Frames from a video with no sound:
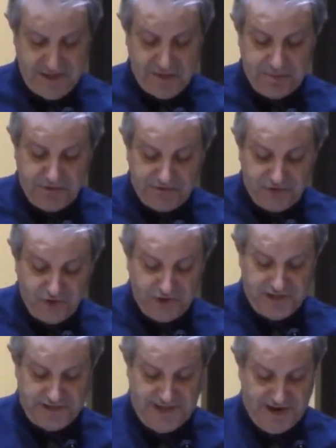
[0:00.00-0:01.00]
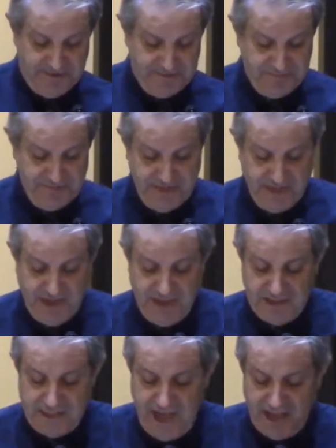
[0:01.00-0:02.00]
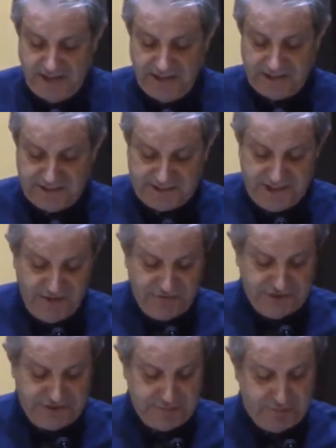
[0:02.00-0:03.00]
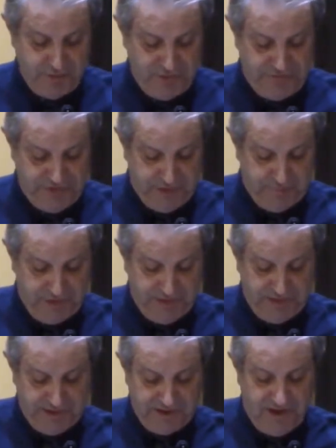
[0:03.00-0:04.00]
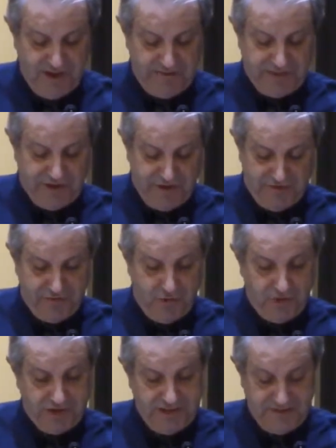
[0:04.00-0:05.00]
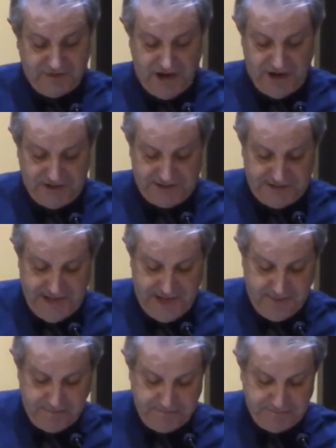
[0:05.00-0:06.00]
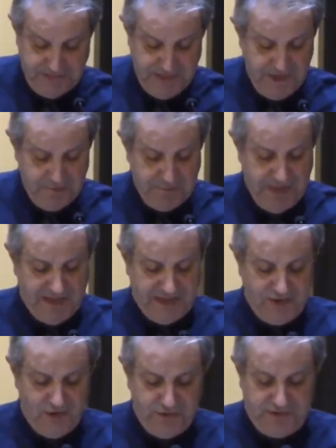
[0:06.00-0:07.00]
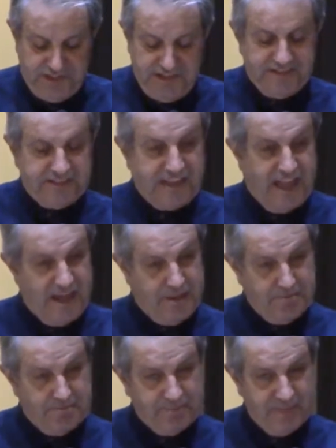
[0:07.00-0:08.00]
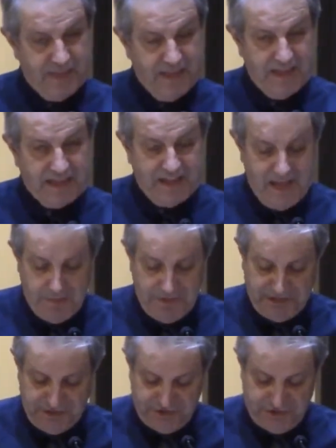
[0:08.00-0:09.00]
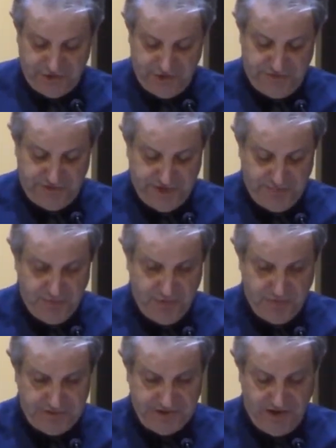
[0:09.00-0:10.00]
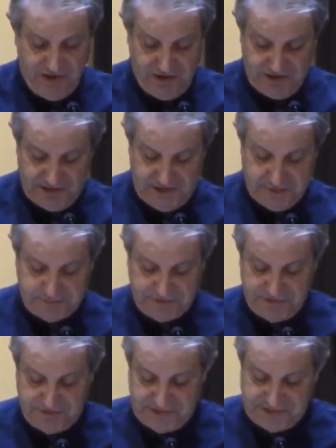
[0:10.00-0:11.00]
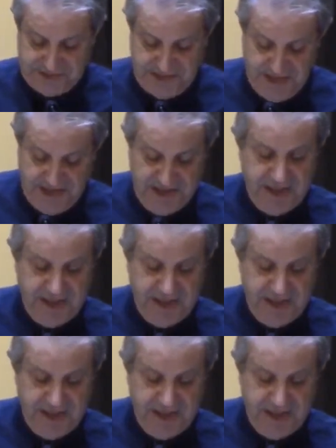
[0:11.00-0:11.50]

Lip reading: They preferred it there. That in itself was a proof in the pudding that all of their invoking of God's name, making oaths in his name, claiming to serve him was all lip service.